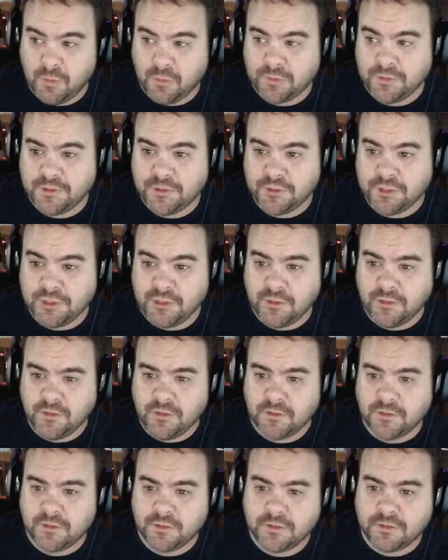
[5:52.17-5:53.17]
this year.
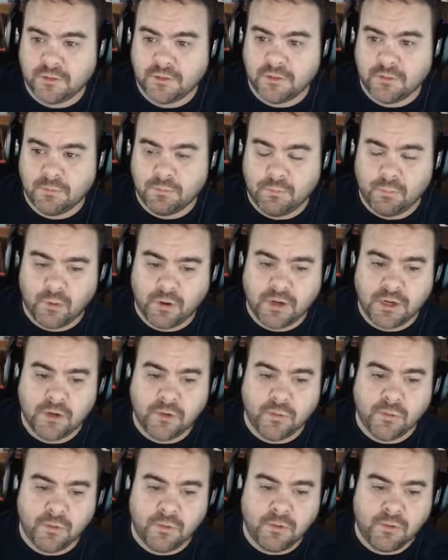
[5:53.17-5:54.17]
So pretty
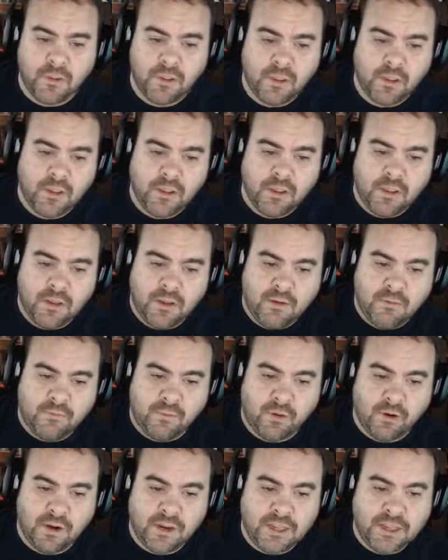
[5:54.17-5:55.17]
cool for
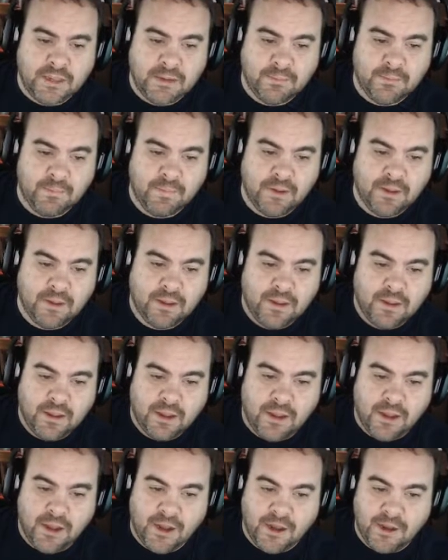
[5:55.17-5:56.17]
him.
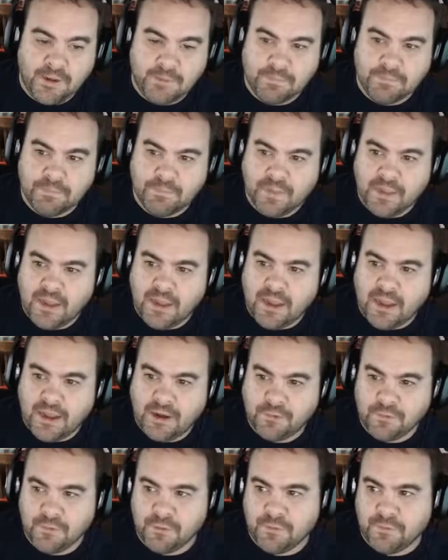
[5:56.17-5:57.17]
I
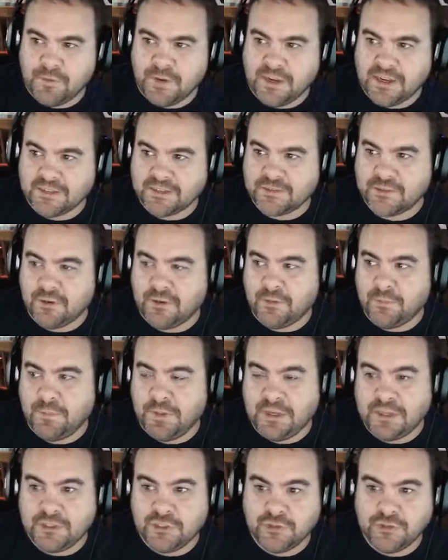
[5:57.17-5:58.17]
don't know if you guys saw the
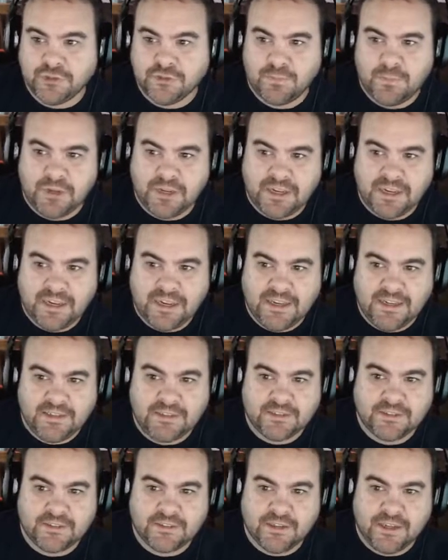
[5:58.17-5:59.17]
pictures, but
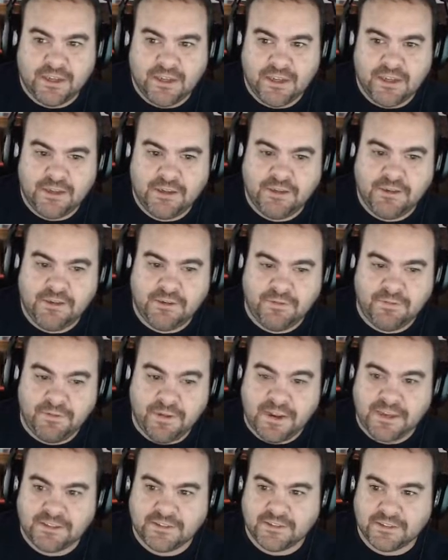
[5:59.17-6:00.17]
his
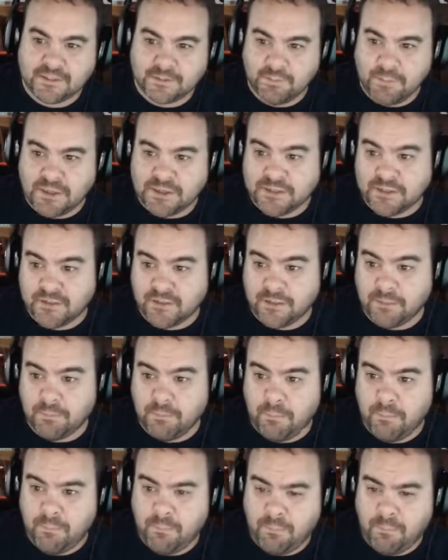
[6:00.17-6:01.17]
face is basically
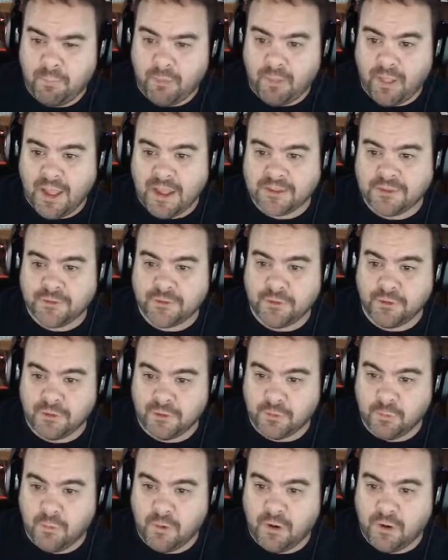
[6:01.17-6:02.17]
plastered on the
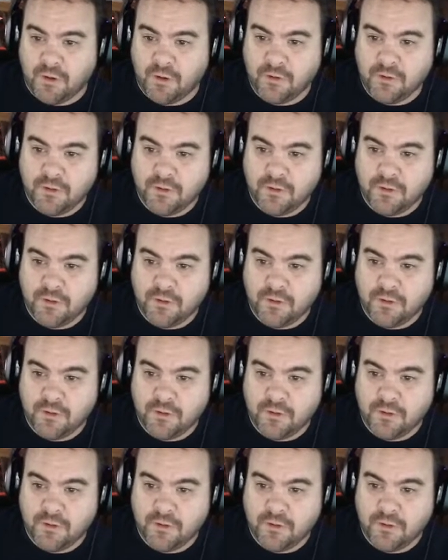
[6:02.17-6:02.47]
wall